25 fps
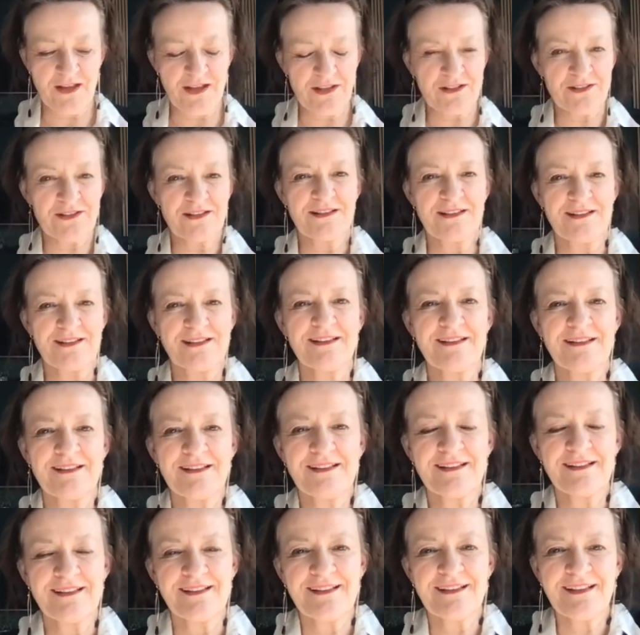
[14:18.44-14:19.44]
is a quote
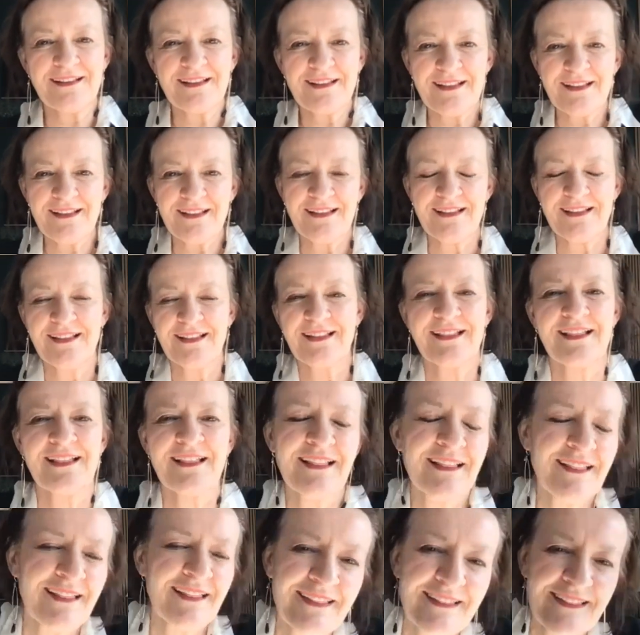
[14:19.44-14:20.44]
from, I think it's from
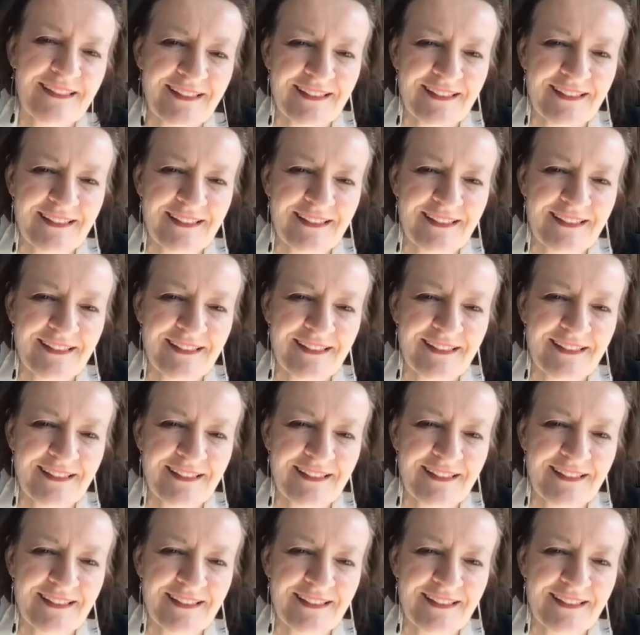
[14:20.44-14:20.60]
Gabriel